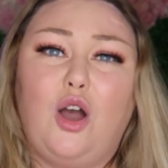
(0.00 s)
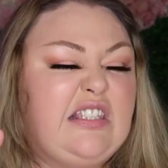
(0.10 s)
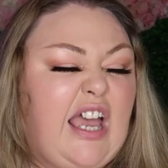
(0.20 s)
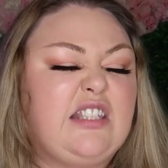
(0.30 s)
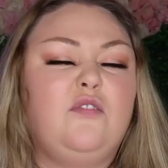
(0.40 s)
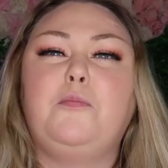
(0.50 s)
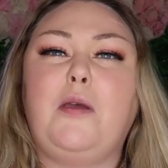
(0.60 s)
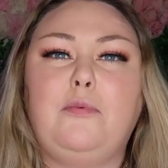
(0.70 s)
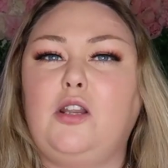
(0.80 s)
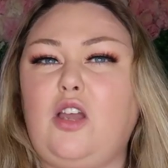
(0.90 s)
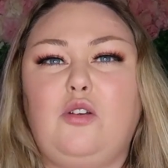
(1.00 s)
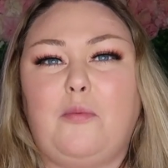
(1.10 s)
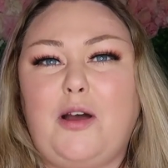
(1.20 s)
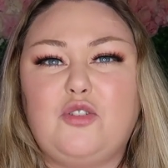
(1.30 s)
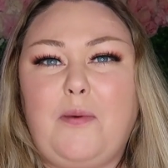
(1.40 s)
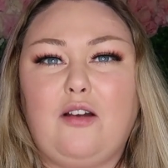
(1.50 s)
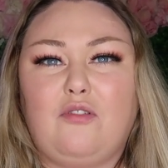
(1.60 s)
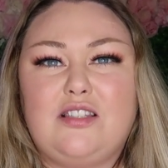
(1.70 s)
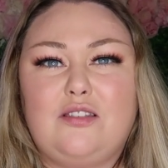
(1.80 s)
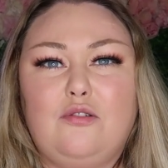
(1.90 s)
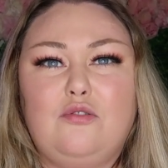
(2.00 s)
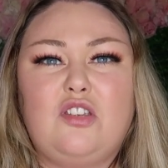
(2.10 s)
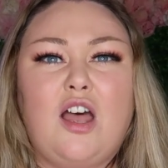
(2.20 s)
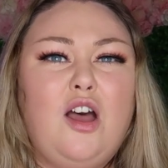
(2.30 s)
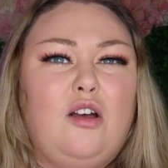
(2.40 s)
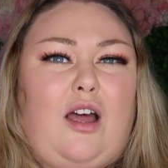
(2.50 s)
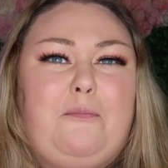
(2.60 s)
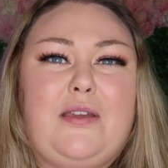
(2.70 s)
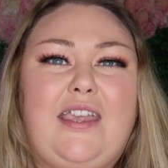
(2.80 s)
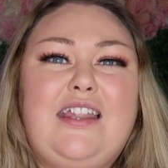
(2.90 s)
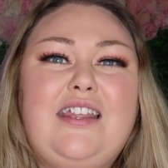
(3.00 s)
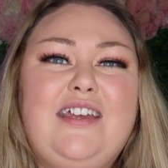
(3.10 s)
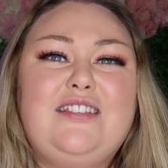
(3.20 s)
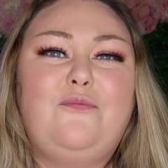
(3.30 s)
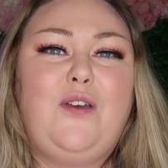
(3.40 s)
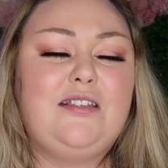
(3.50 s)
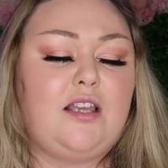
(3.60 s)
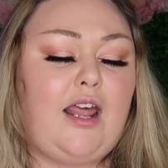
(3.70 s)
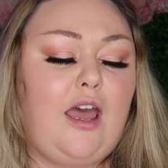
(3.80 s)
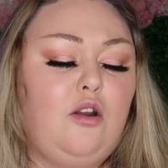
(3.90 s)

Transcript: Fantastic for people who don't know much about crystals, like beginners and things like that.